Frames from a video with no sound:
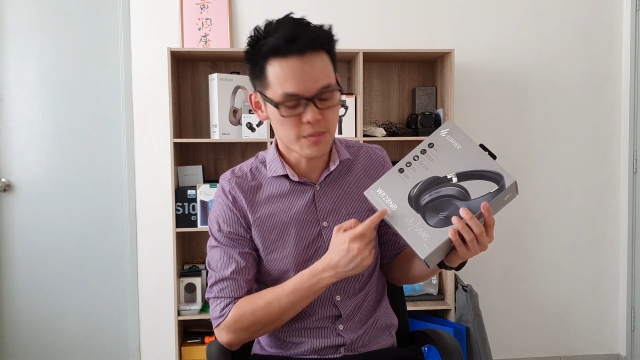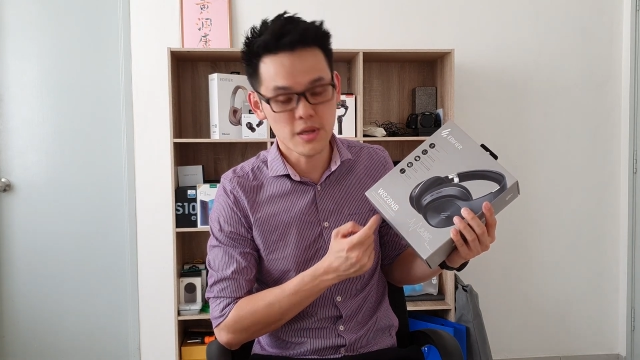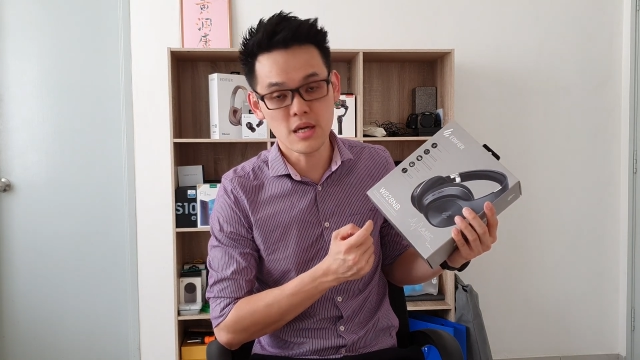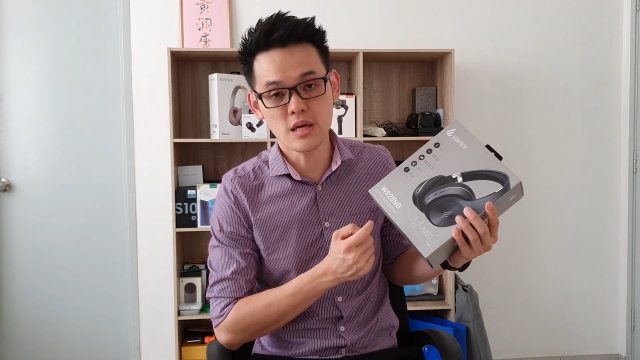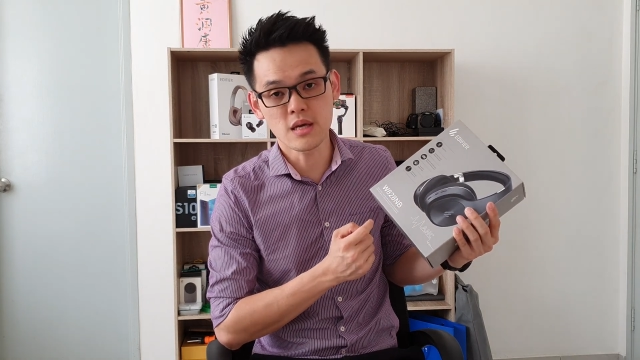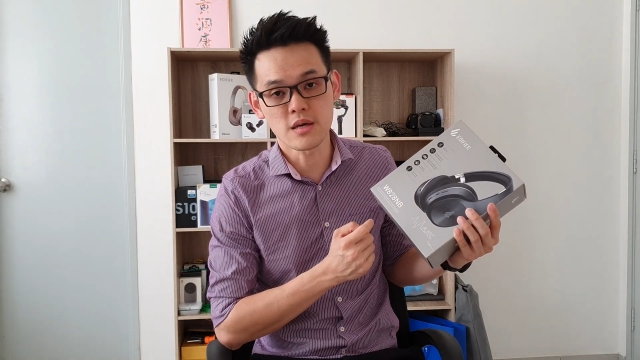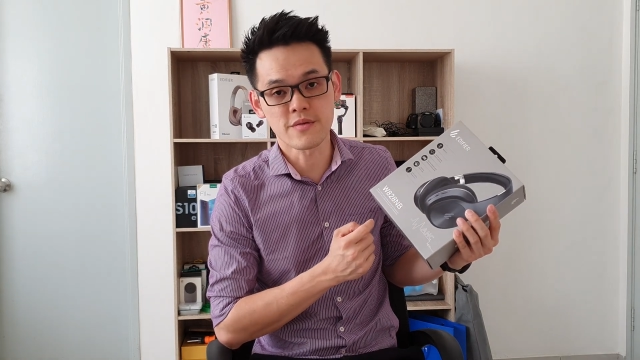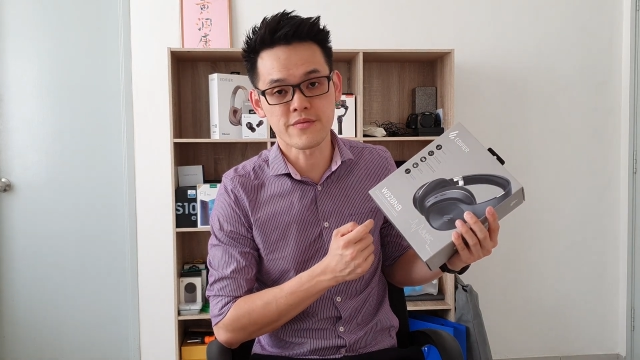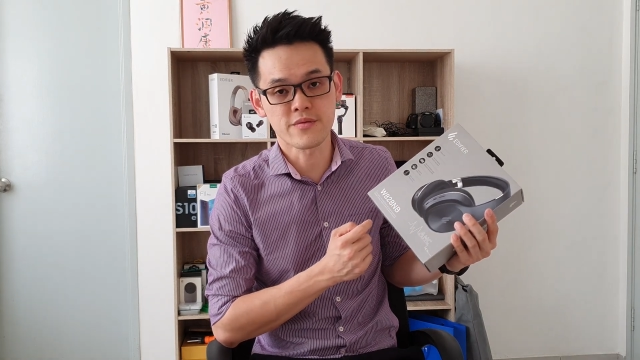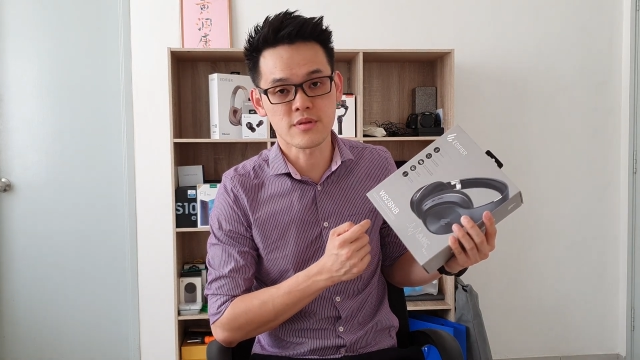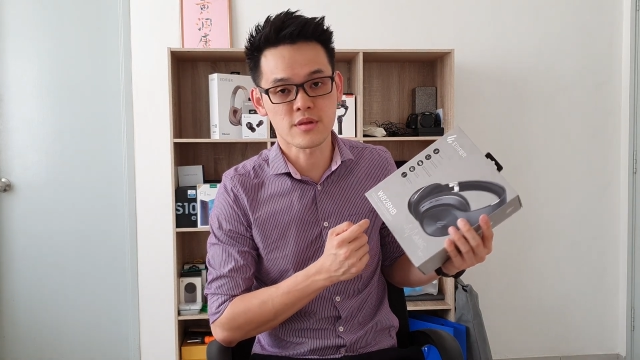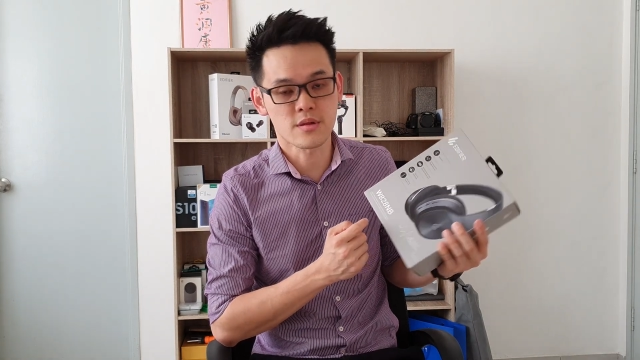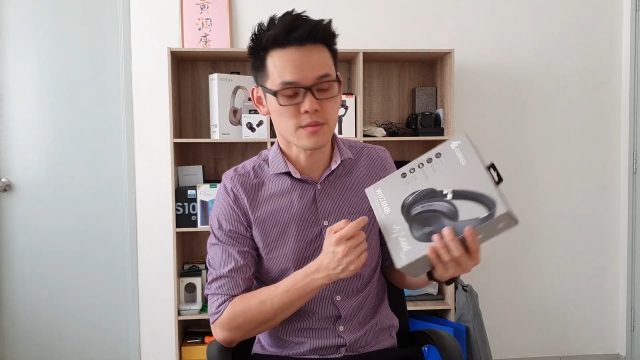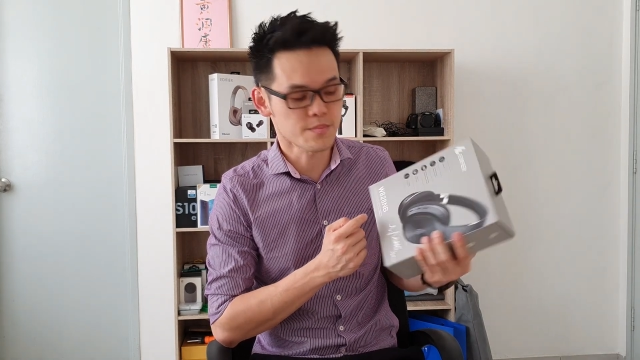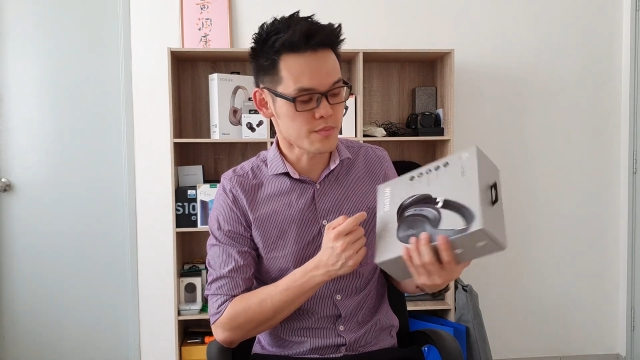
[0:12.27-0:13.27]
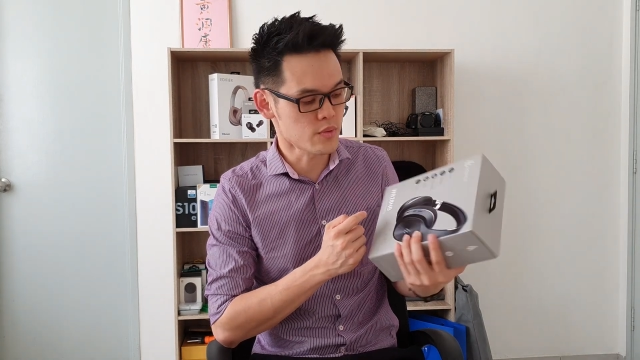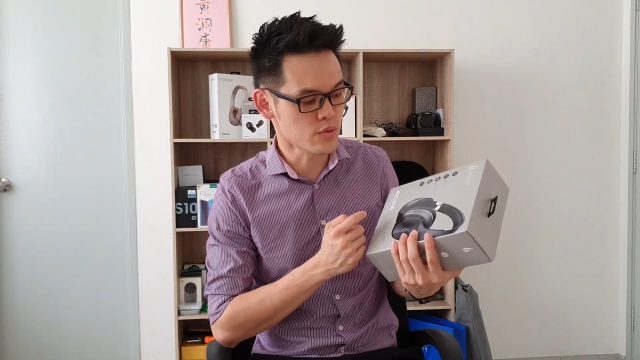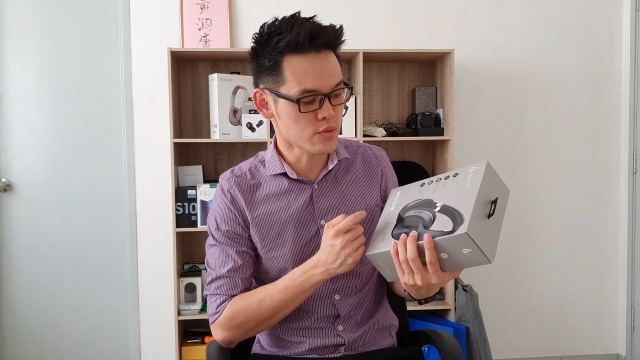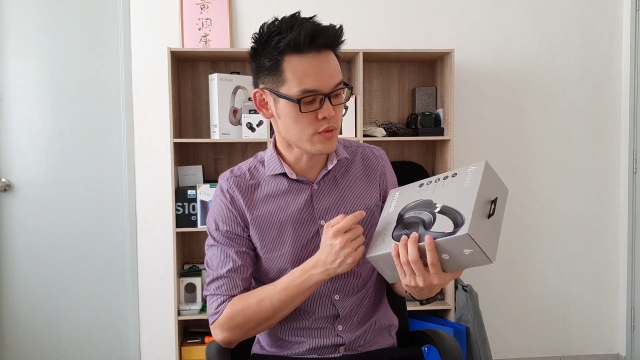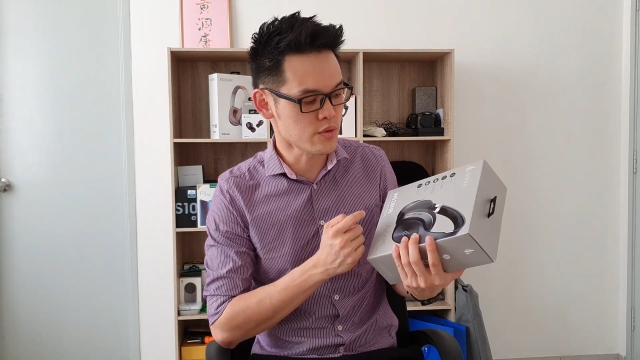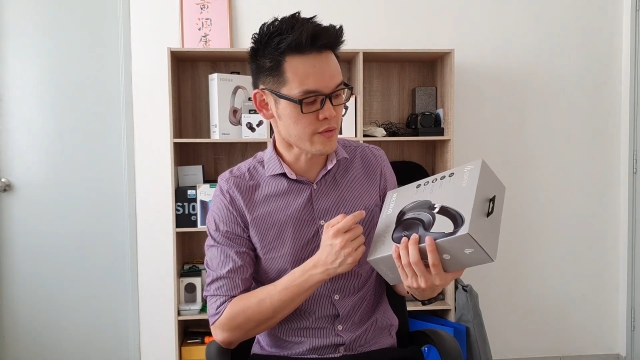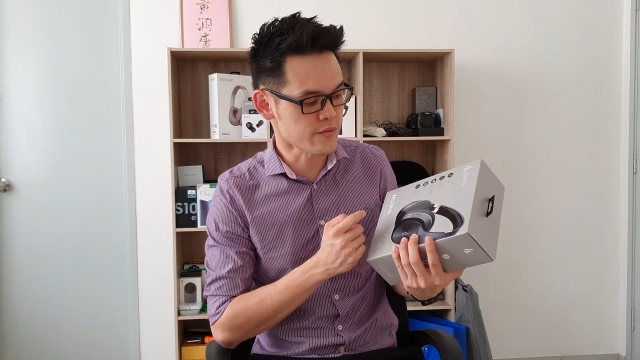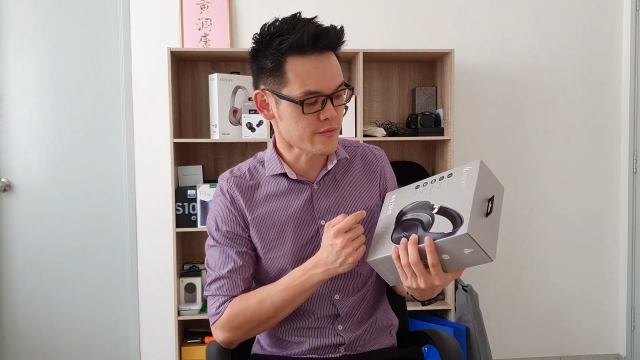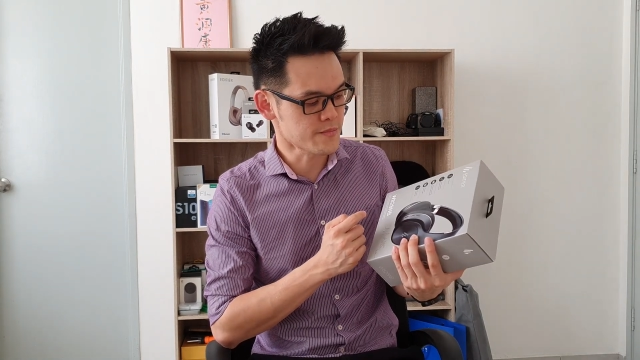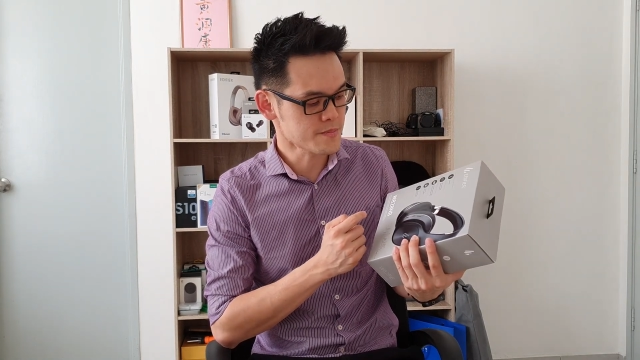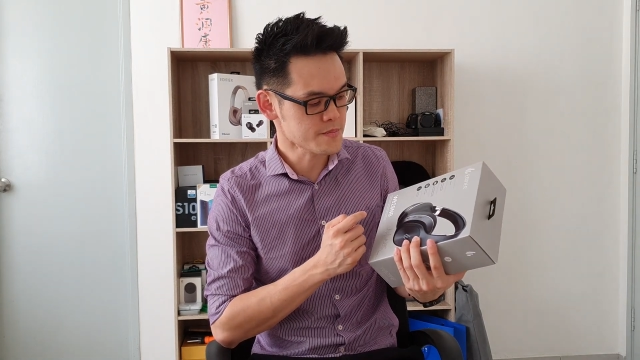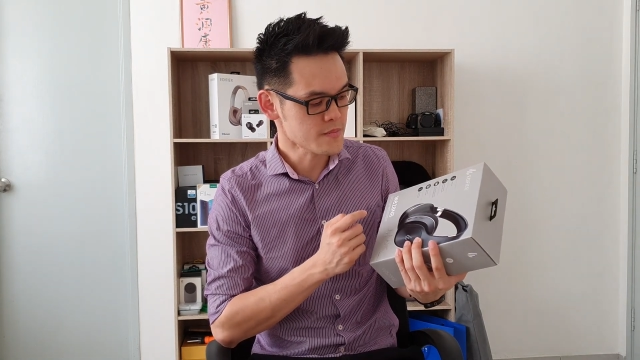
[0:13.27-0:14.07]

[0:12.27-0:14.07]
B is Bluetooth.